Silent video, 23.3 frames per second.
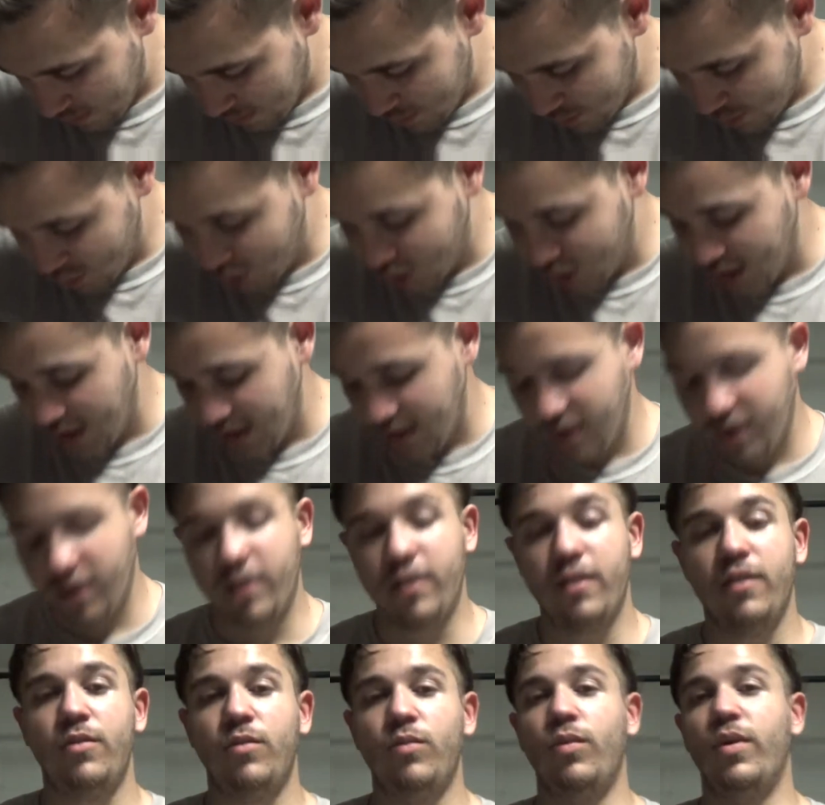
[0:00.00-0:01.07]
shin
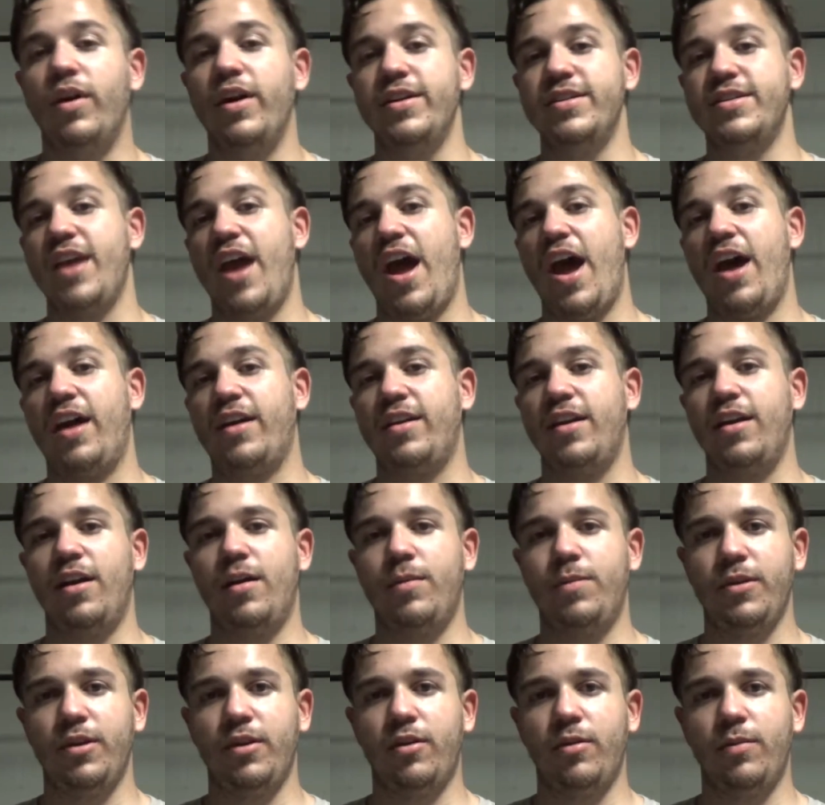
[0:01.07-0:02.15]
was acting
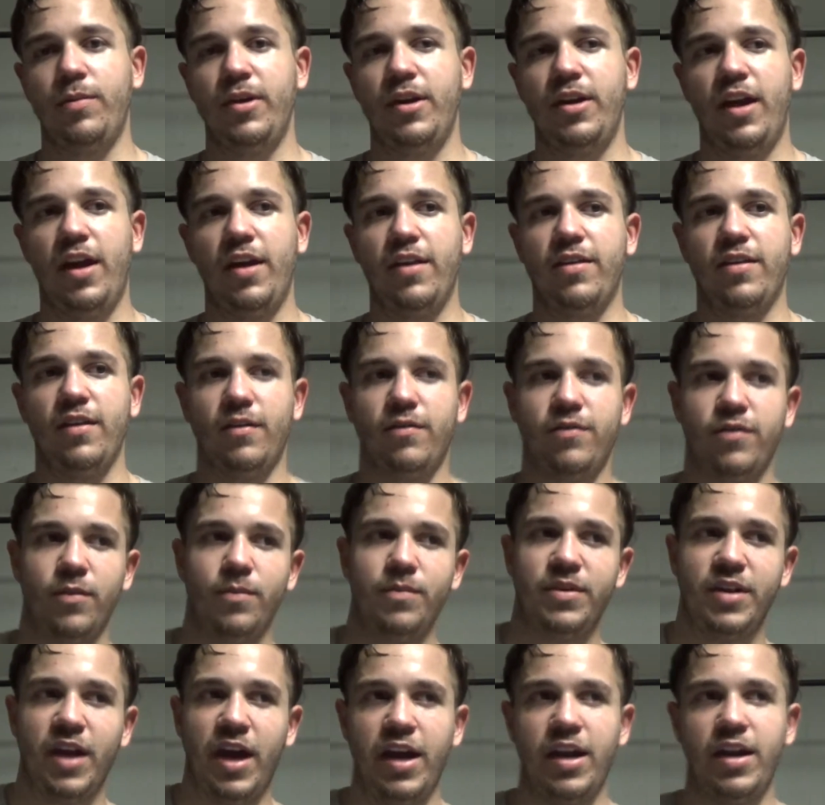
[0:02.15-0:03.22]
up a little bit, I think
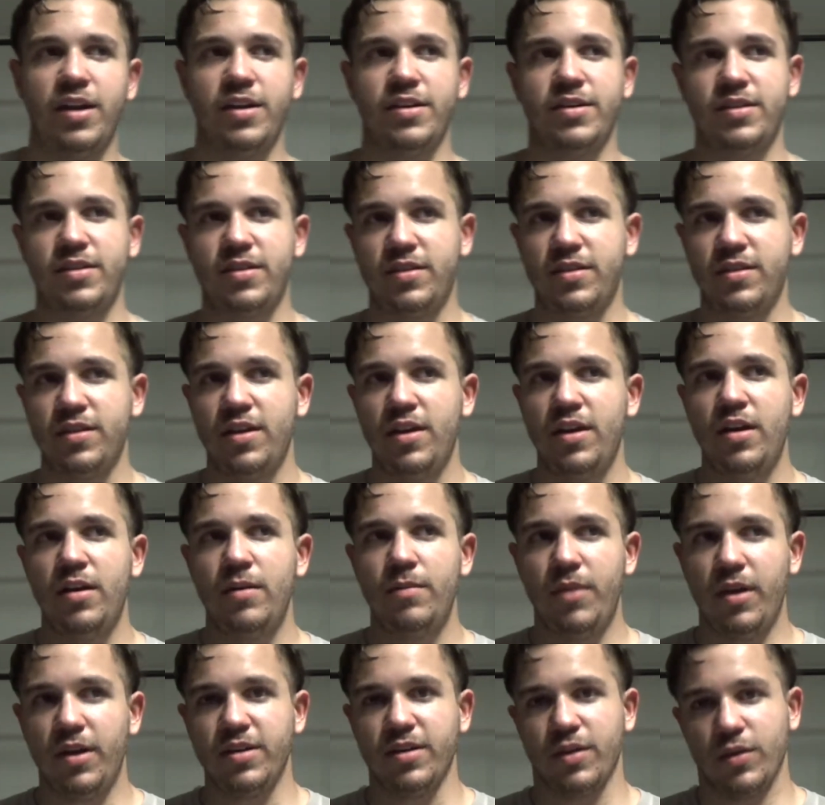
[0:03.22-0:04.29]
from tightness,
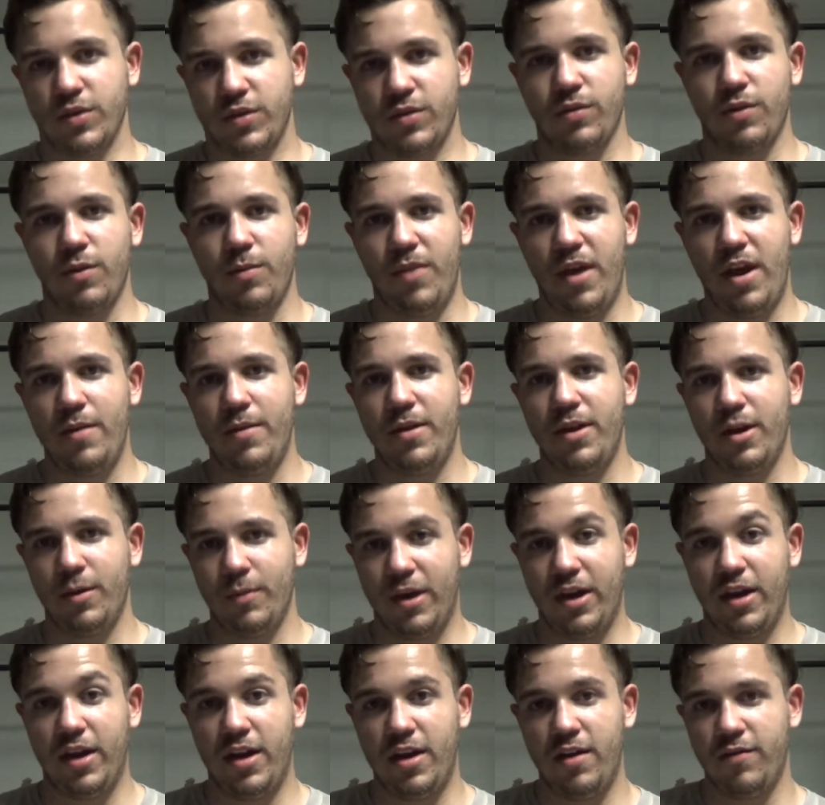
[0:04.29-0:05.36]
because I was sort of babying
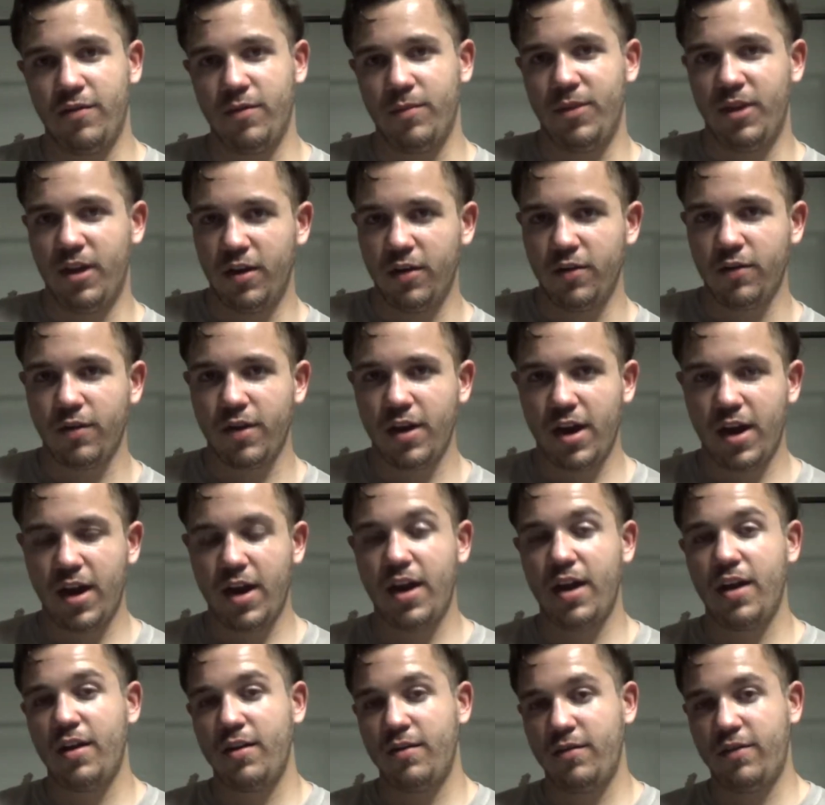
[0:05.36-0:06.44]
my knee from the injury I
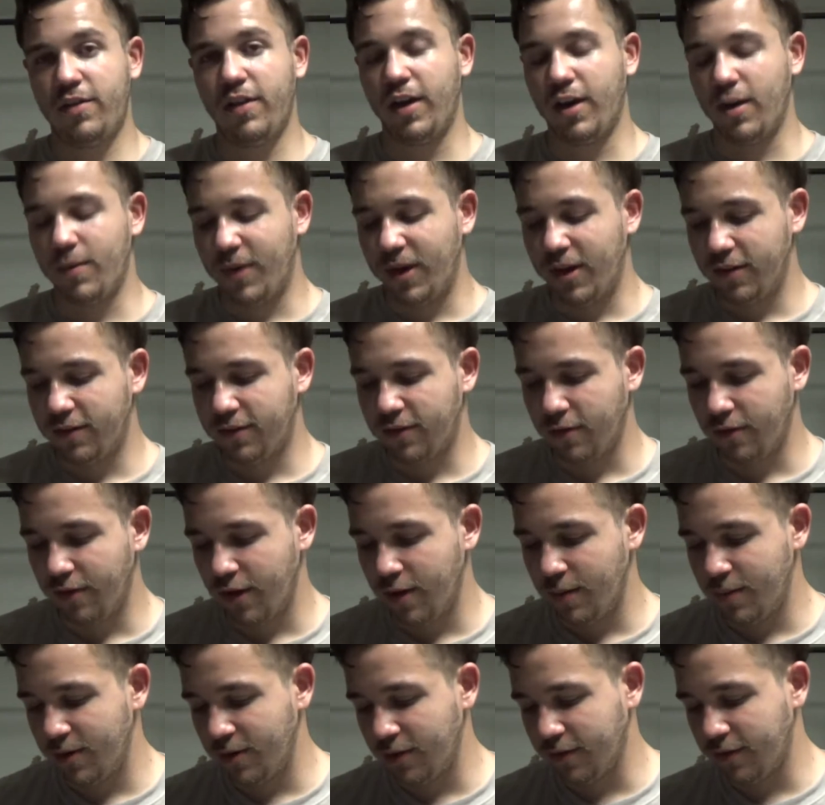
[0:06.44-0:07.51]
had. Check out my
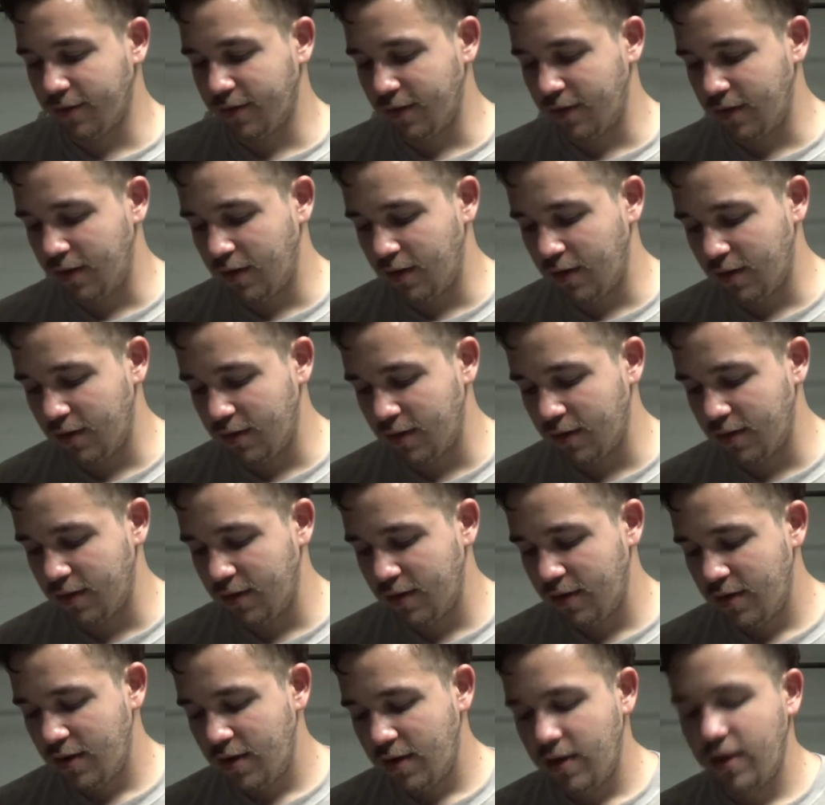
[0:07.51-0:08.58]
Instagram and you'll see the
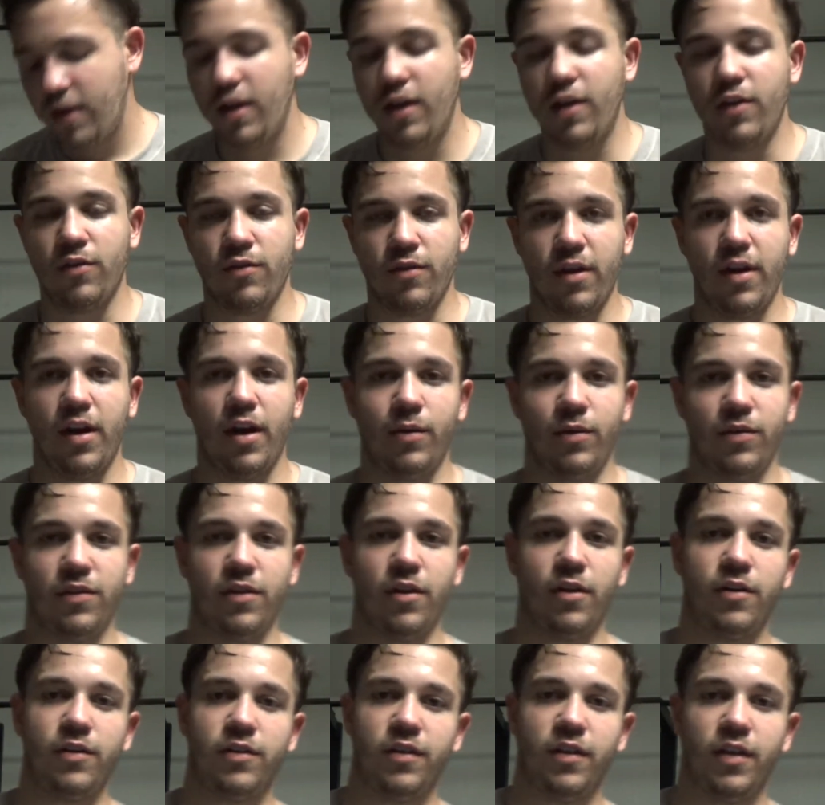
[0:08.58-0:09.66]
injury I was
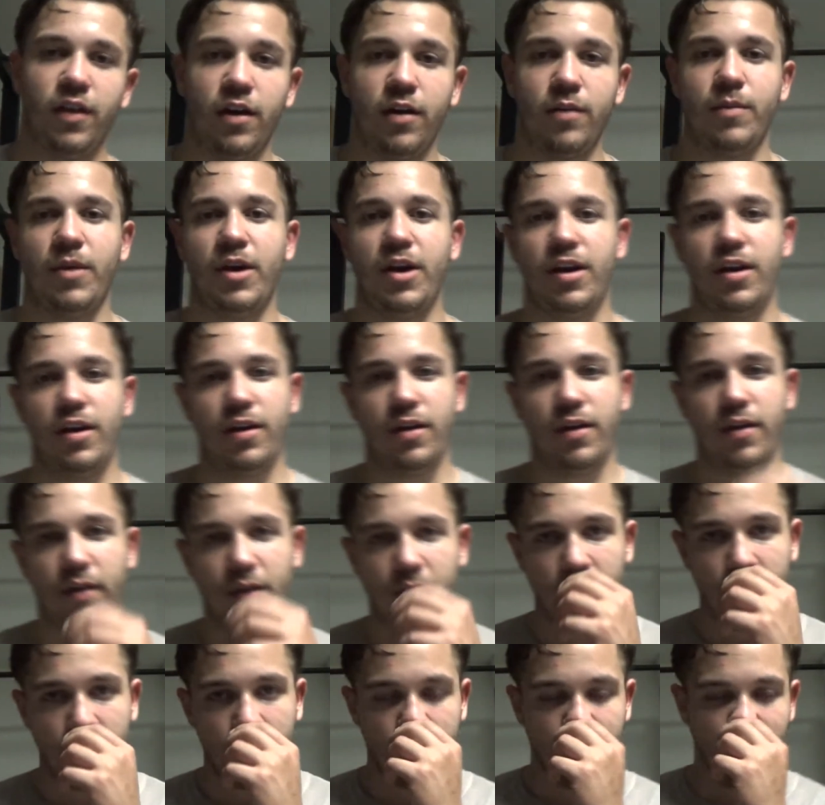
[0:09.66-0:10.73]
nursing on my
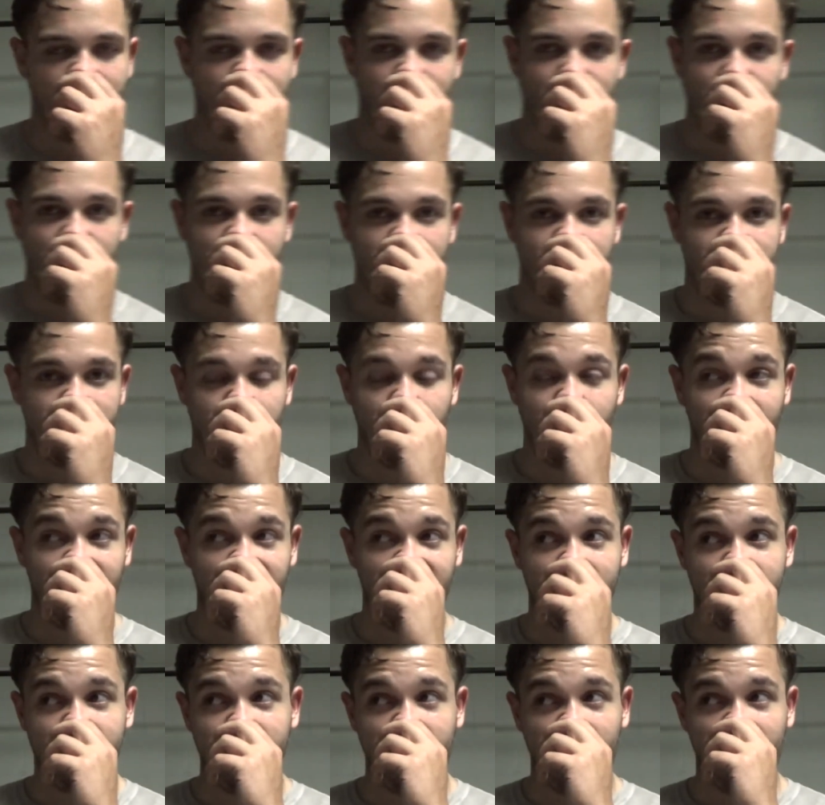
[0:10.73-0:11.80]
knee from when I
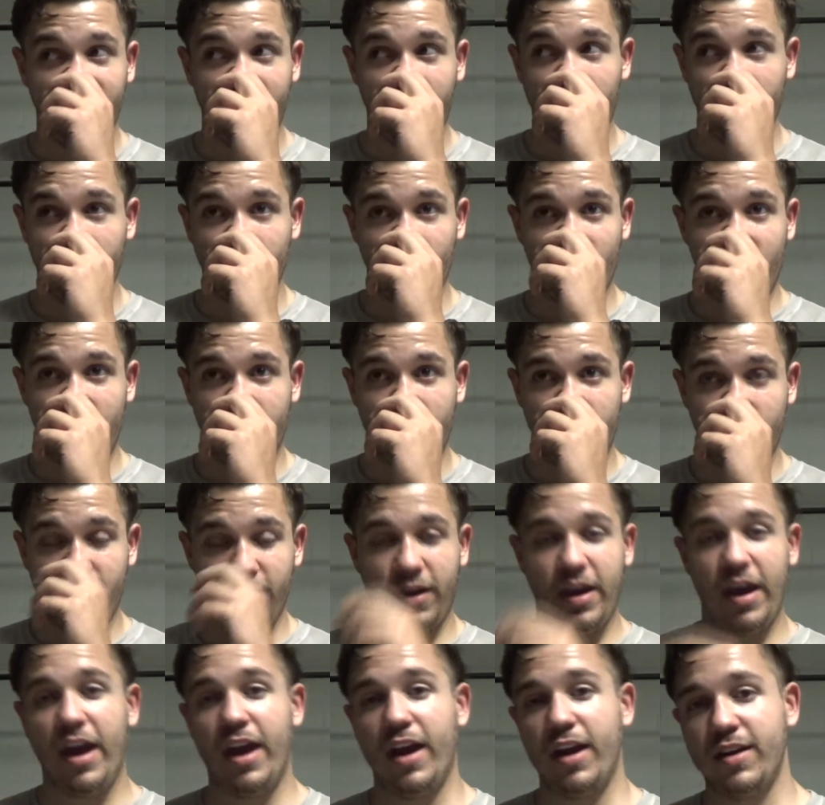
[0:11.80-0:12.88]
fell the other week doing
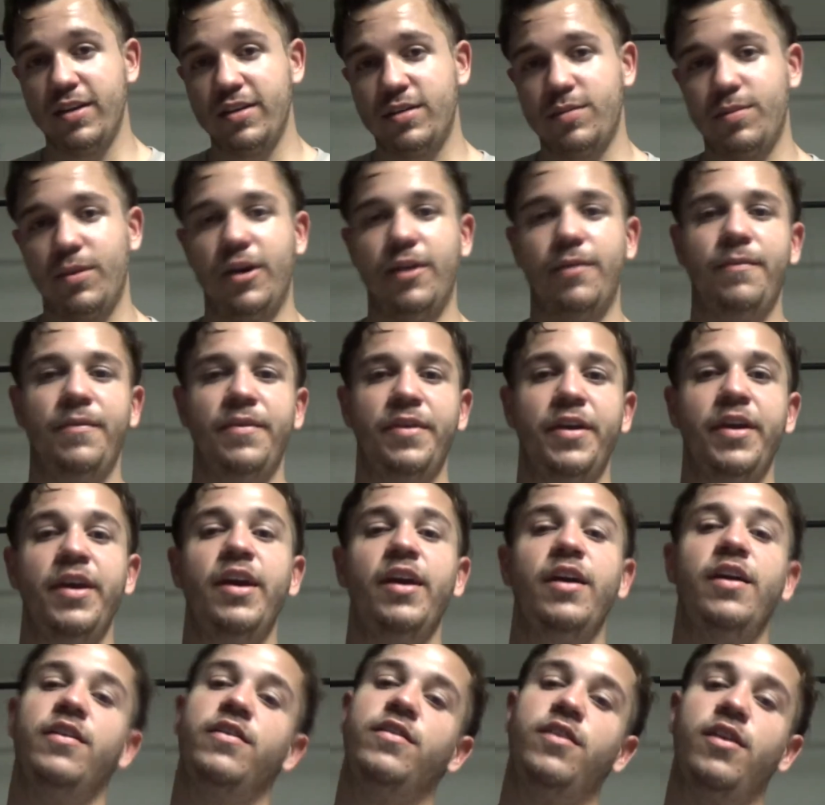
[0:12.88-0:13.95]
kegs, but
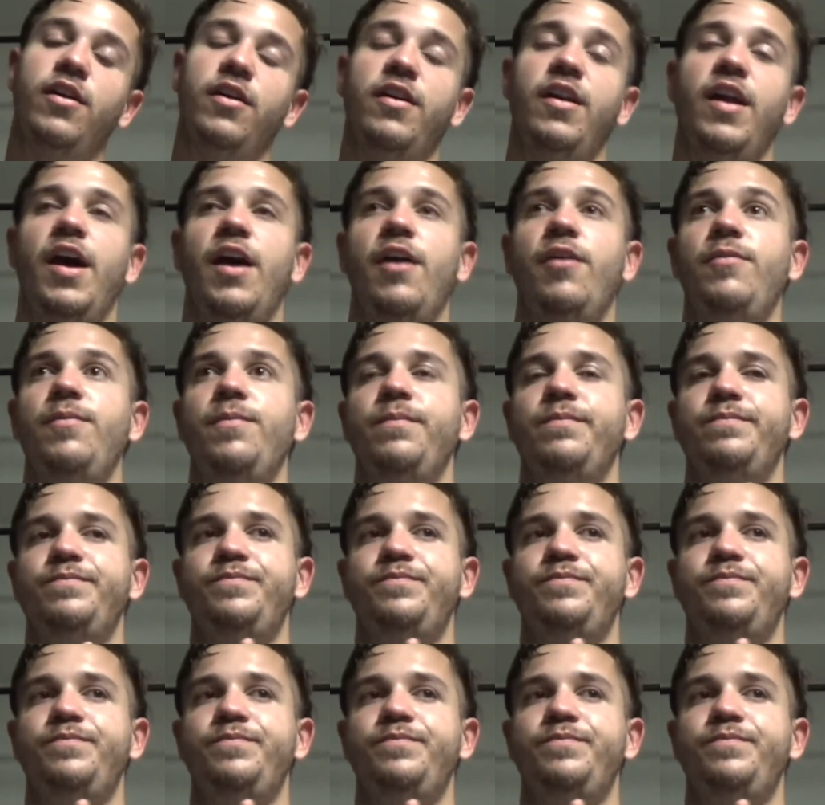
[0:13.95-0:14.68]
it's good now.